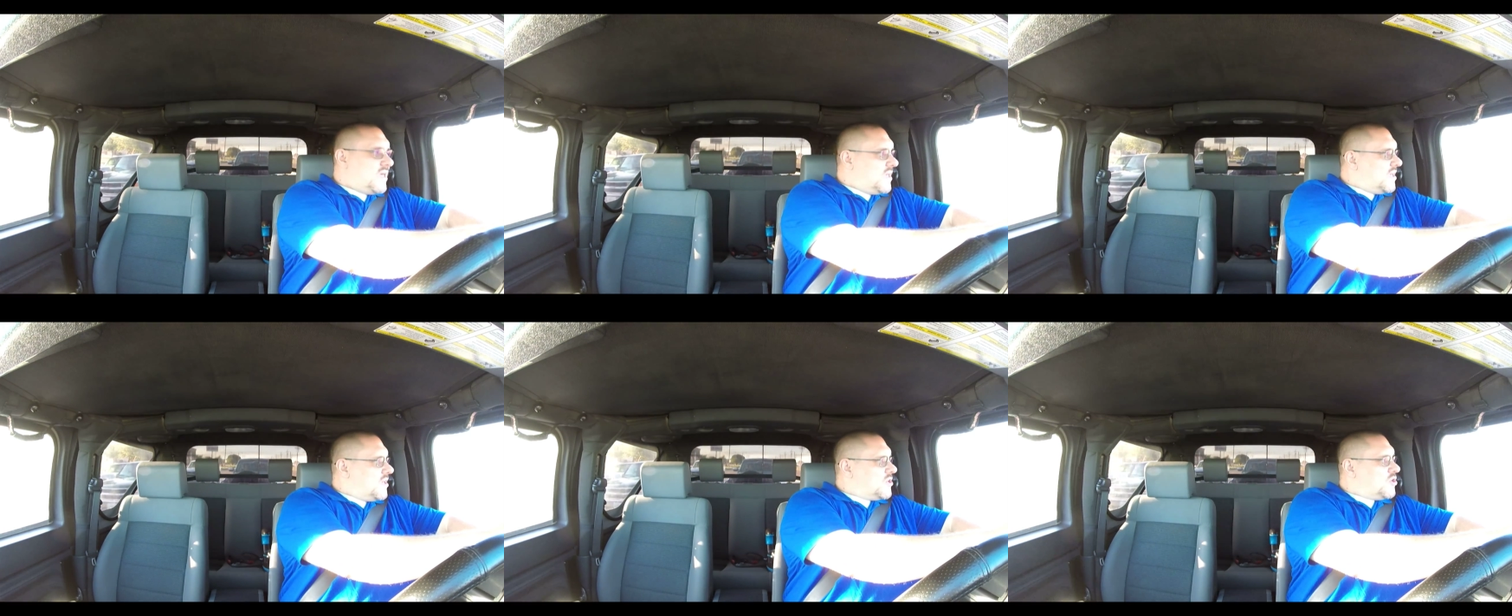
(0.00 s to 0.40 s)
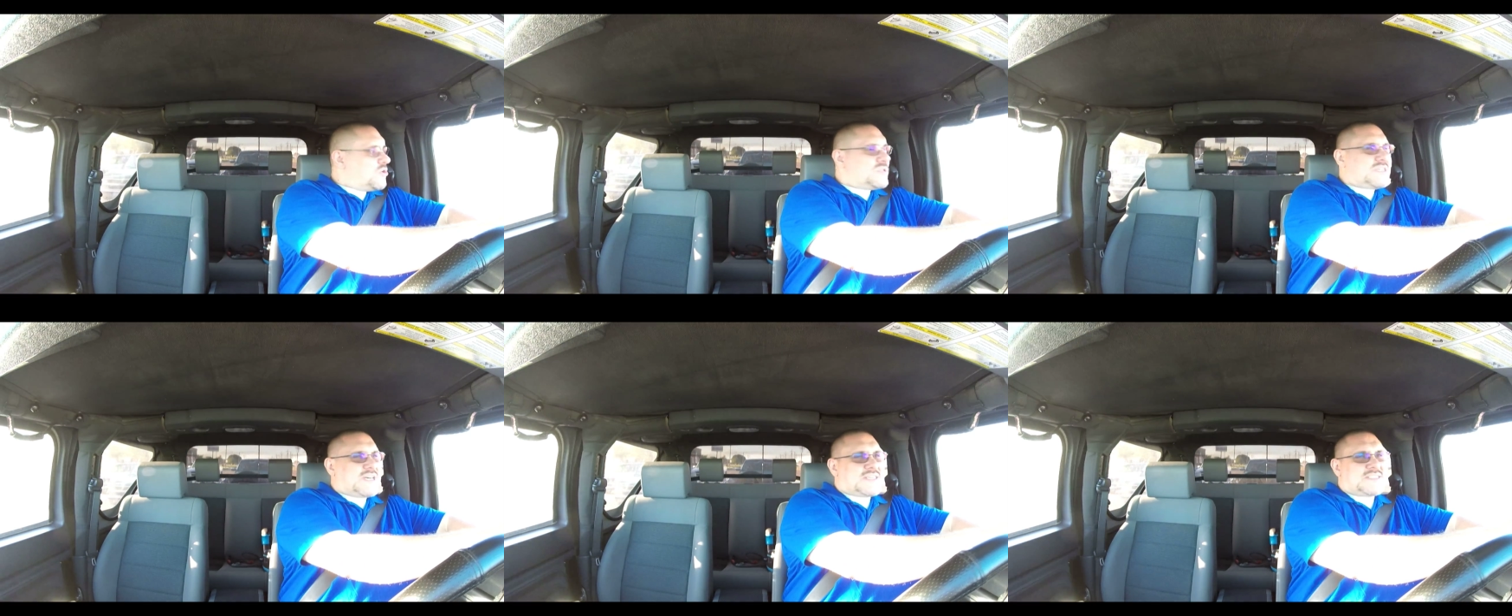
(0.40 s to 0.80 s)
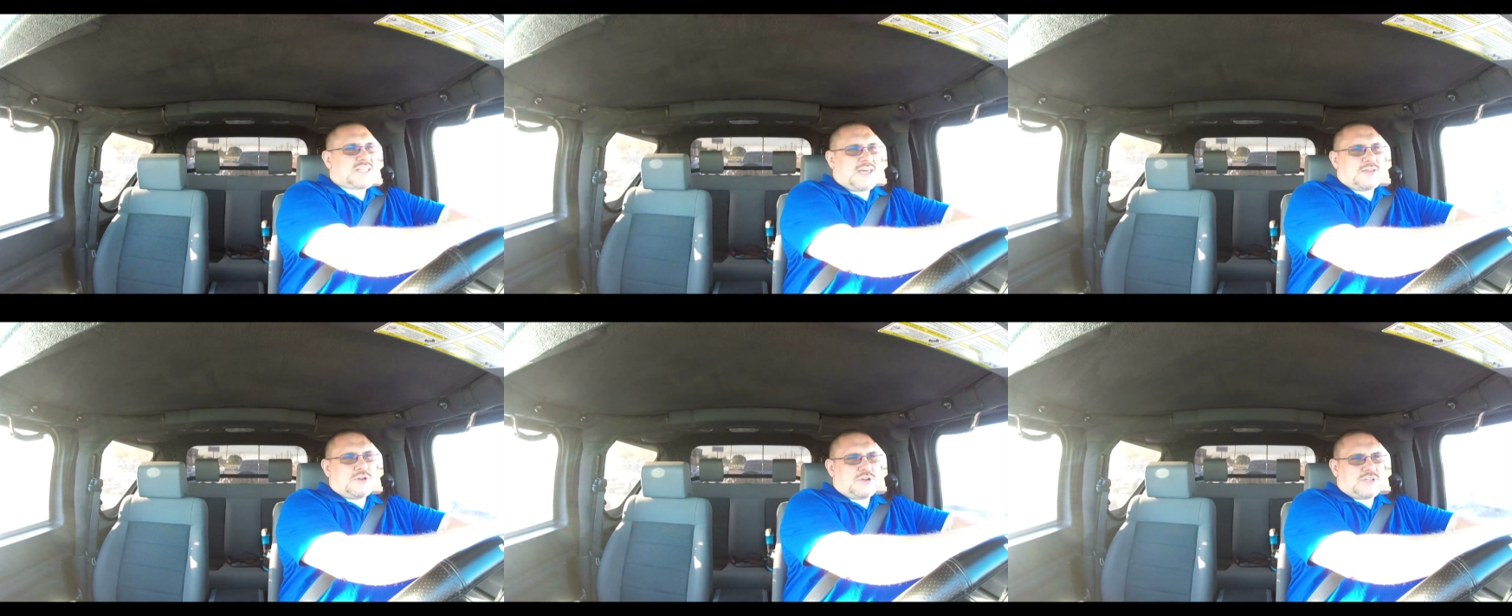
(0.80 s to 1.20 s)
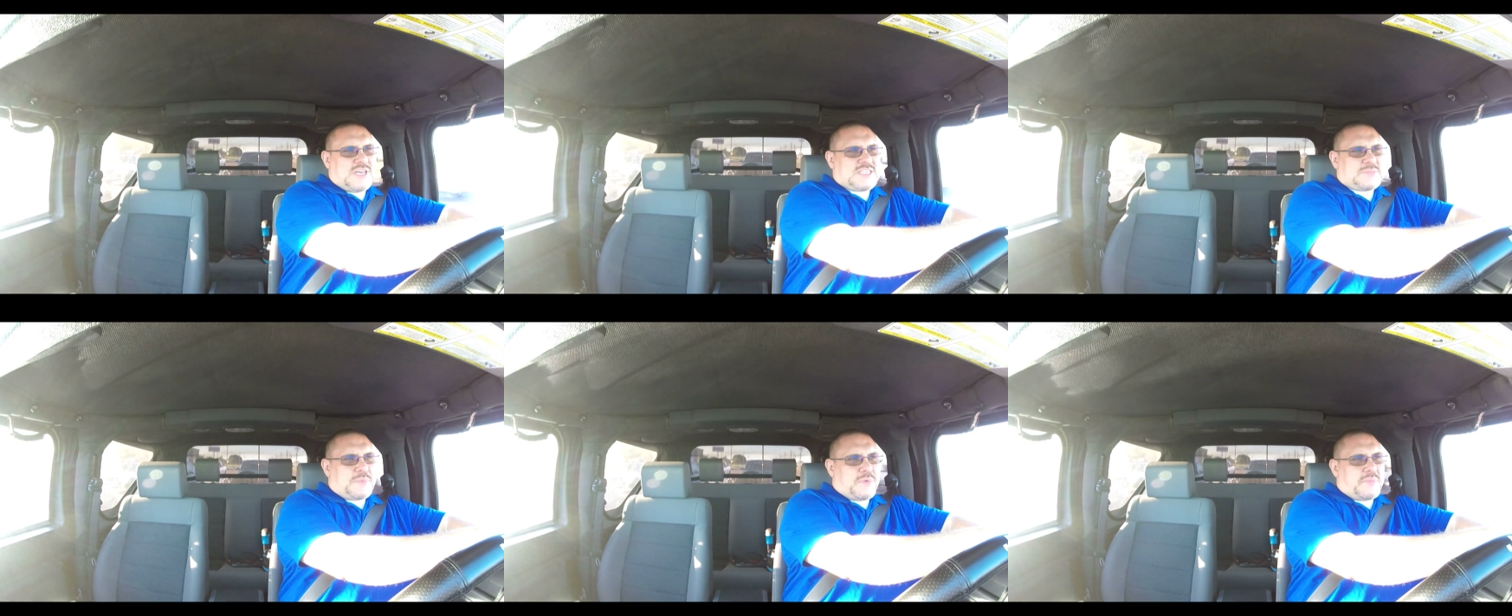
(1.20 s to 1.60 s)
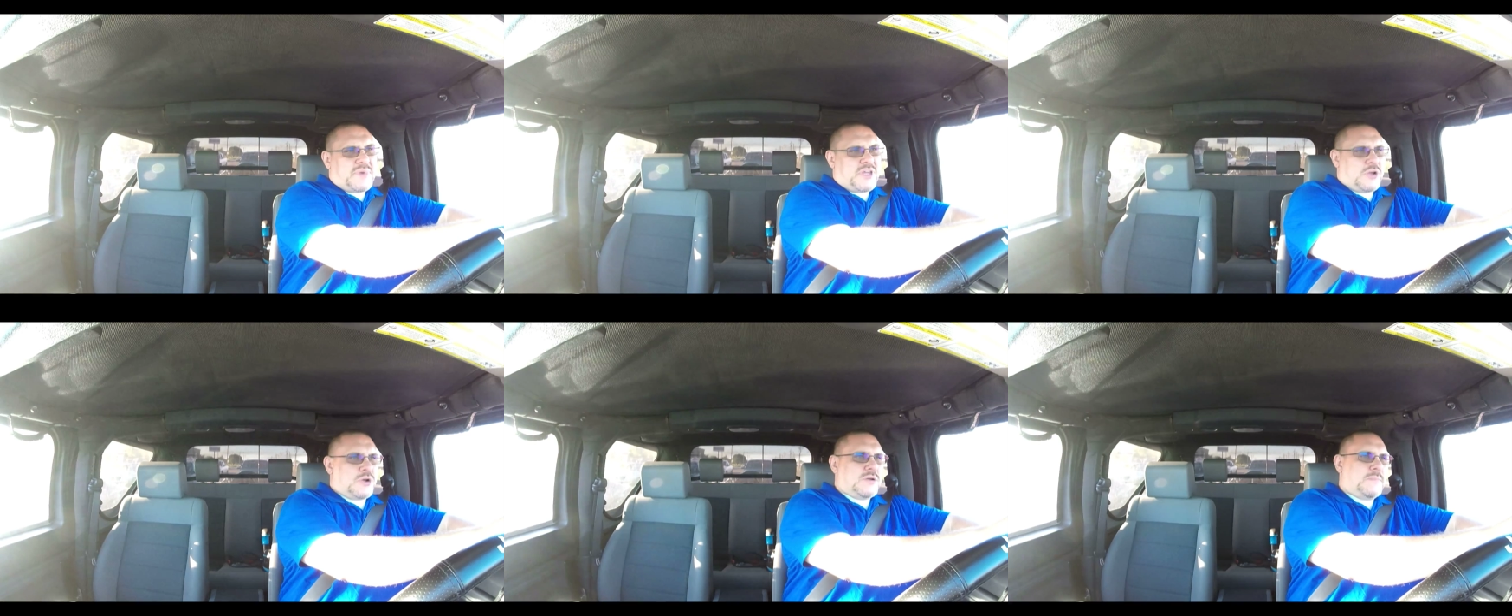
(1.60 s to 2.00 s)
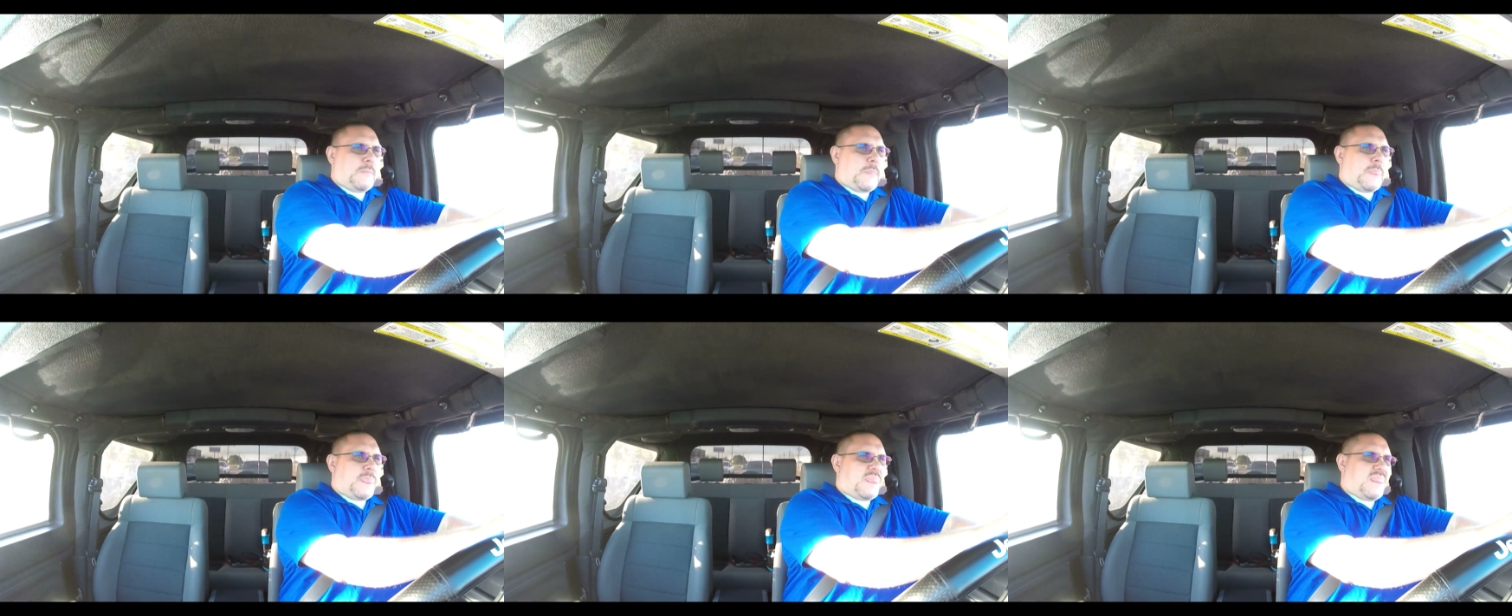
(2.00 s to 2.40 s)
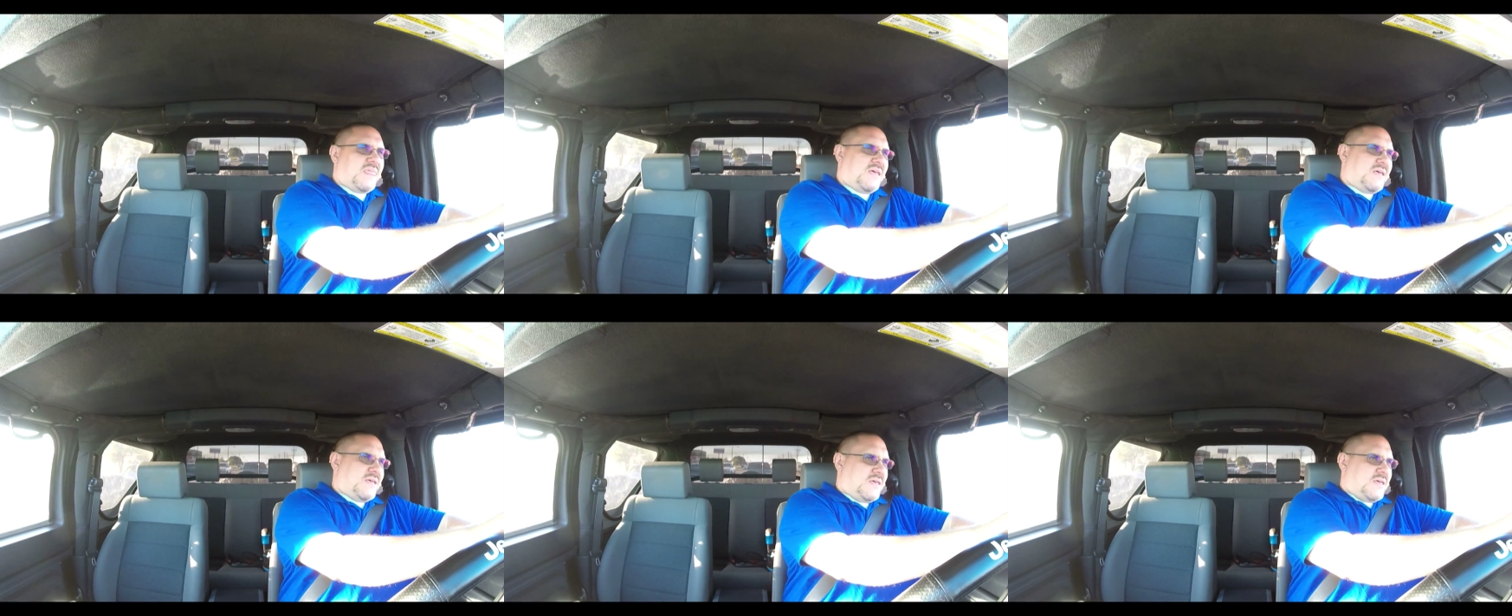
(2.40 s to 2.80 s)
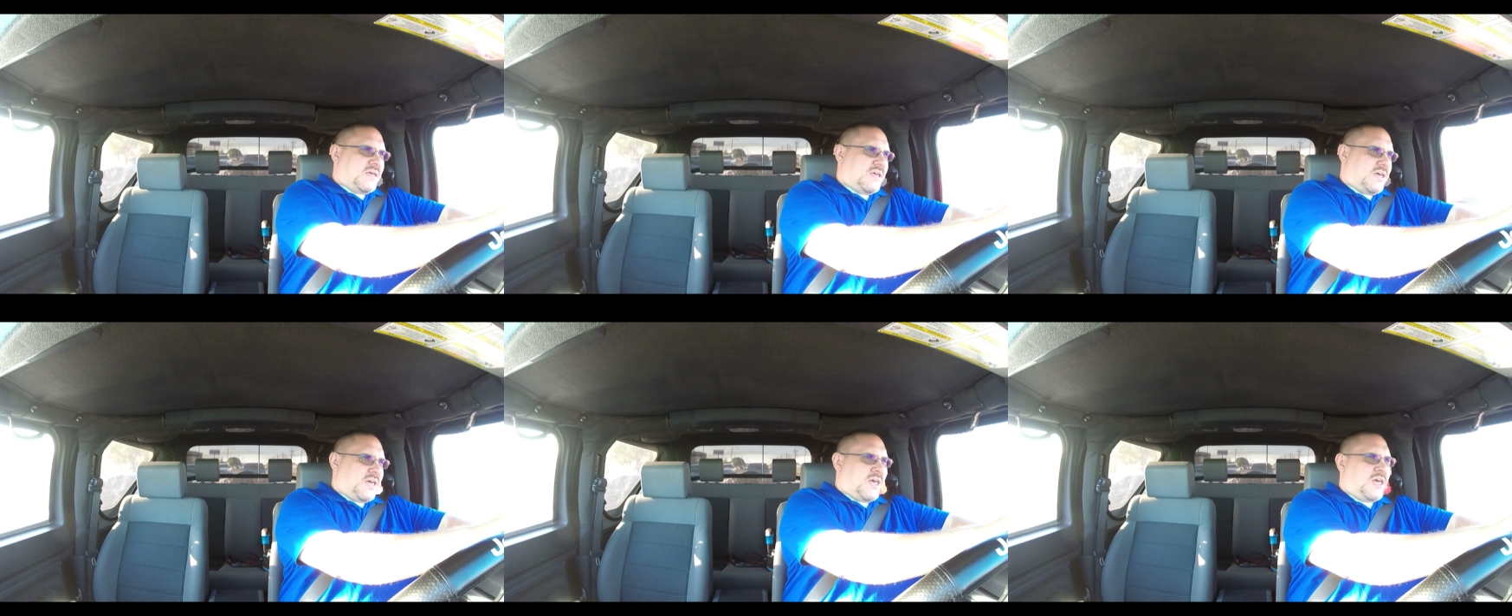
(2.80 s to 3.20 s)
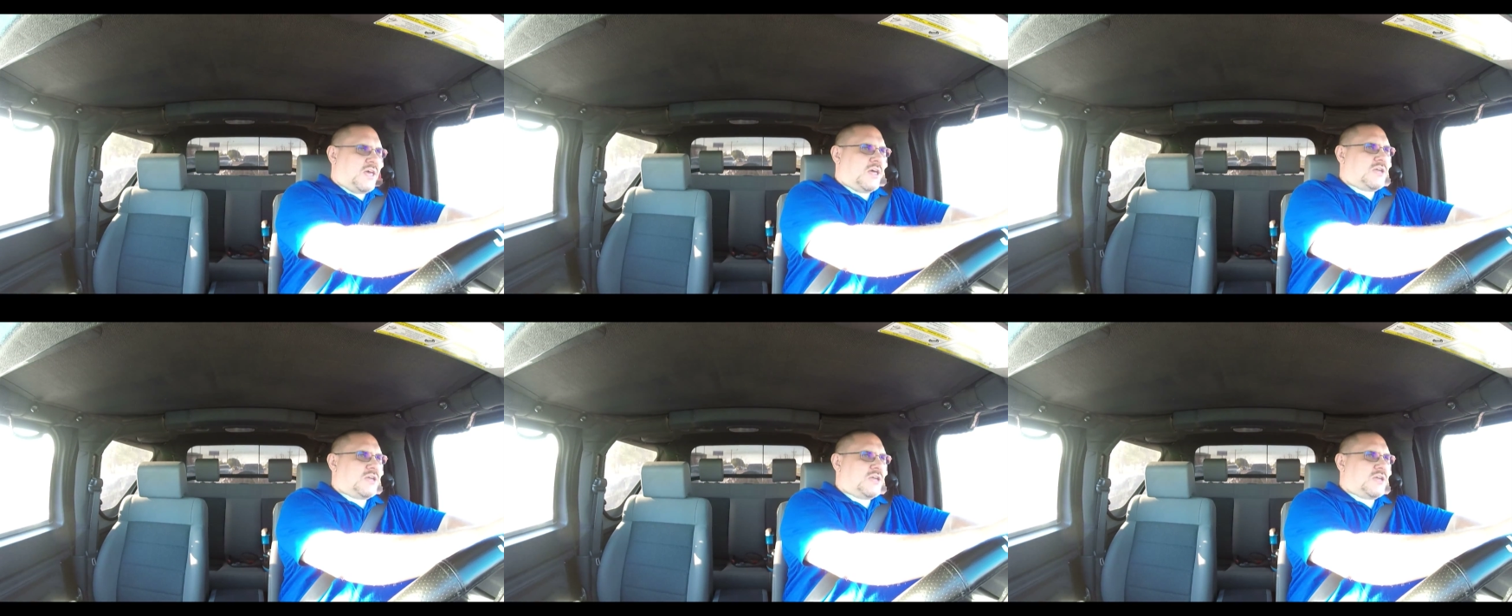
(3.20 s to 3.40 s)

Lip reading: Using a standard decibel meter and